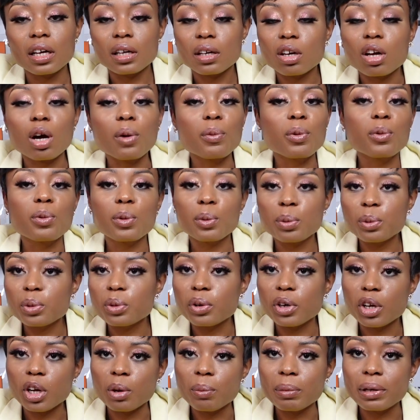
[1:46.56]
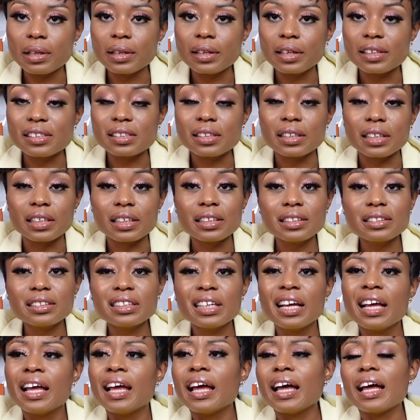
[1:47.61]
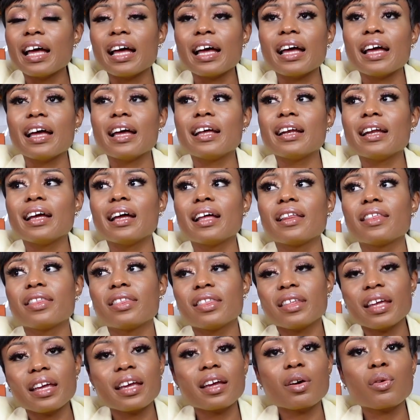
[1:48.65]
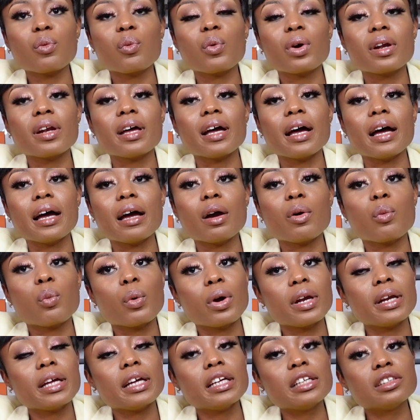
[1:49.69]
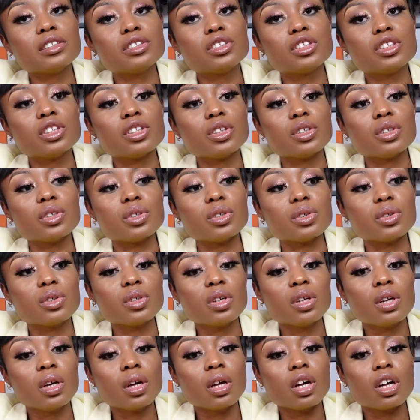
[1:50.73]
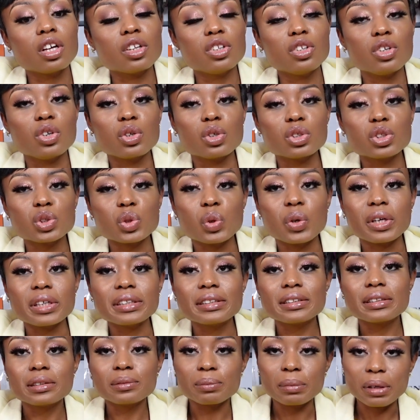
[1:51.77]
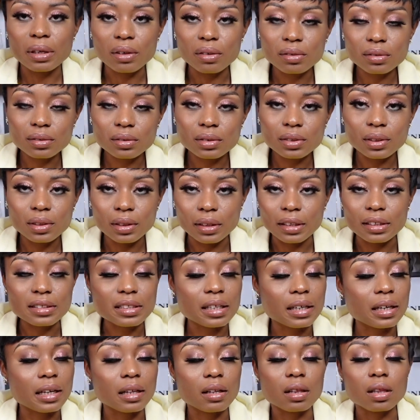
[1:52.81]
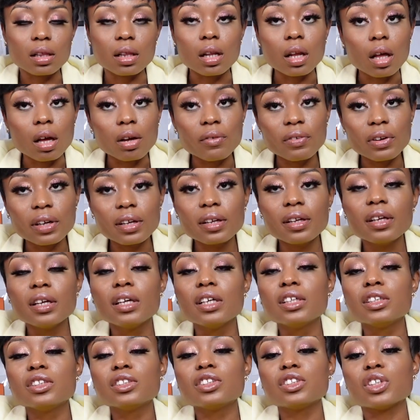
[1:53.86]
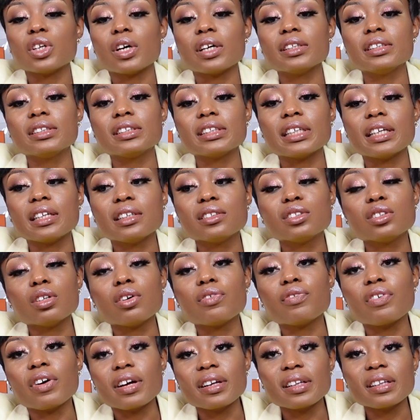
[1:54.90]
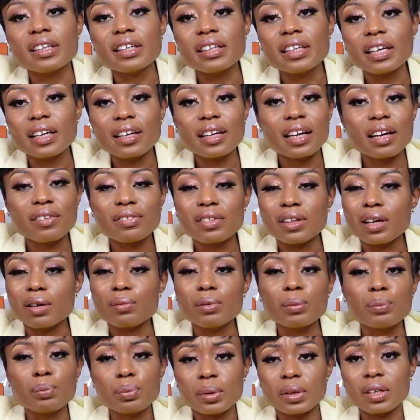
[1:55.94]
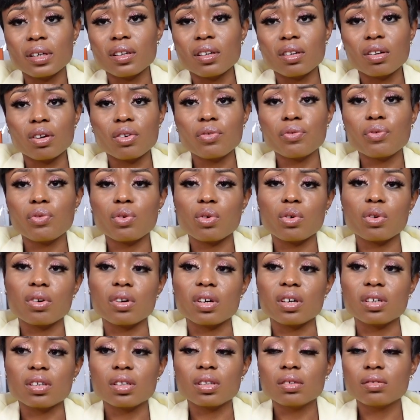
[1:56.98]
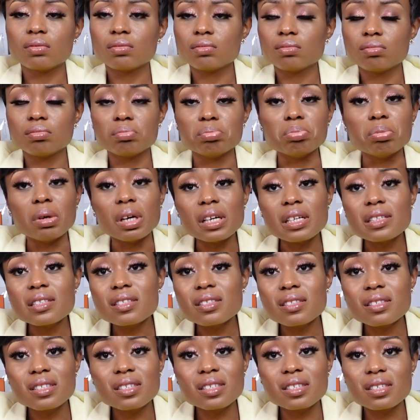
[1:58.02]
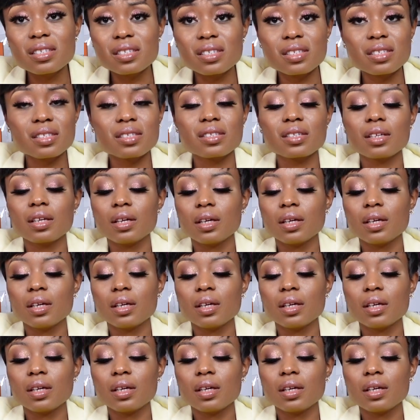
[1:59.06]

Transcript: couple people recommended this. And I think when I went into a Dior store, I smelled this and I love it. So I decided to finally get it after I've been putting it up for months.